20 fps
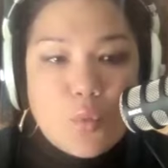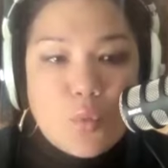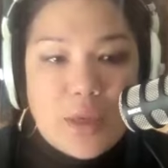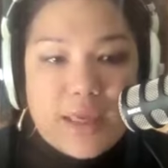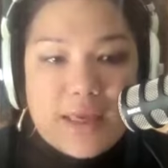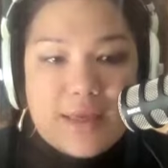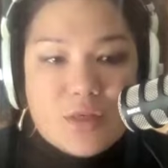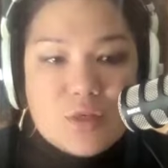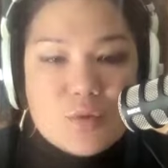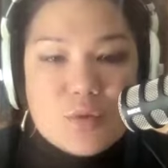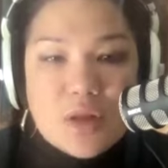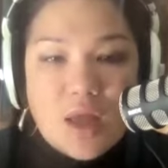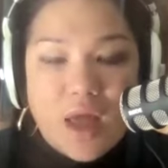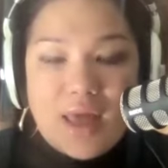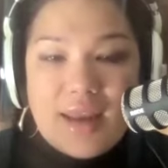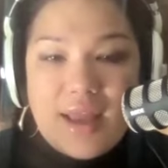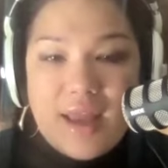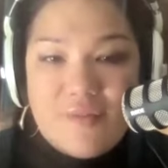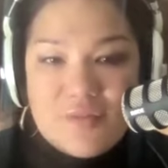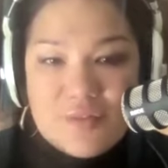we do
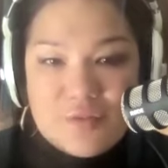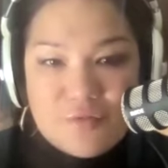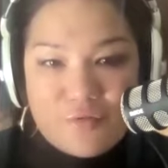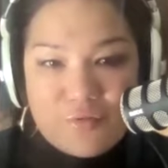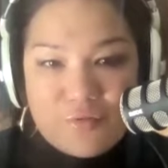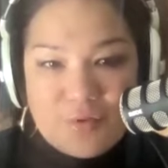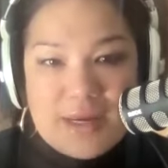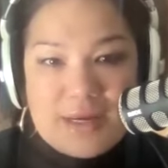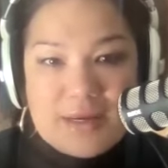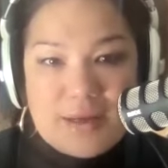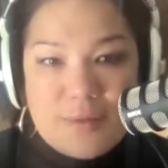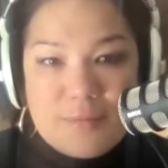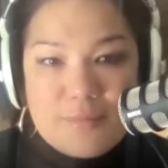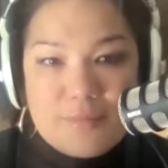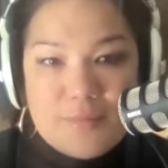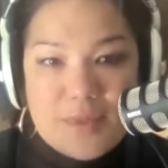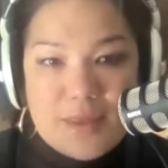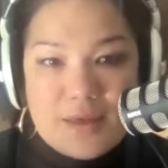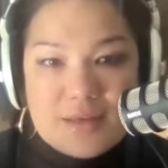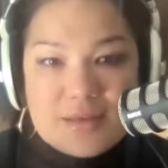not have the
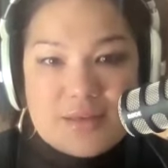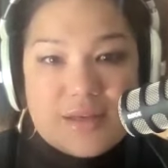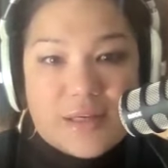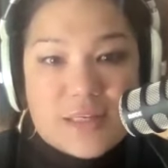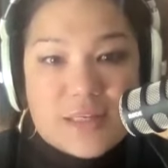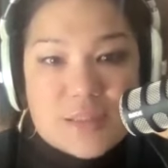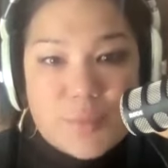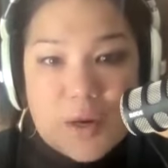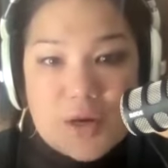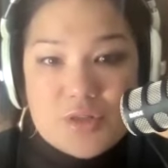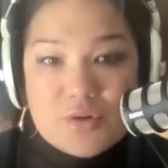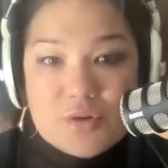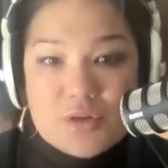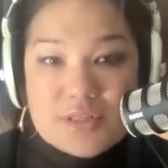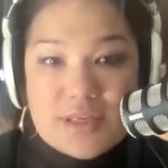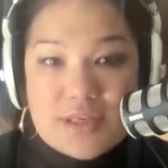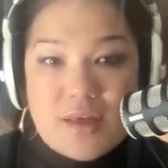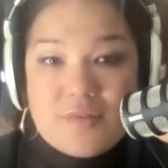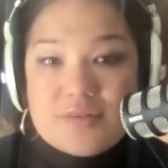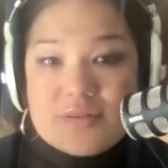freedom to express
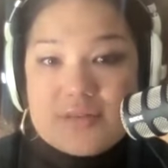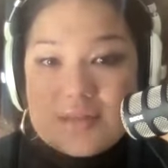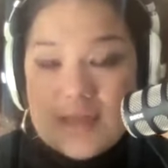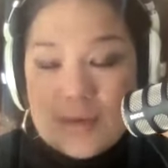ourselves.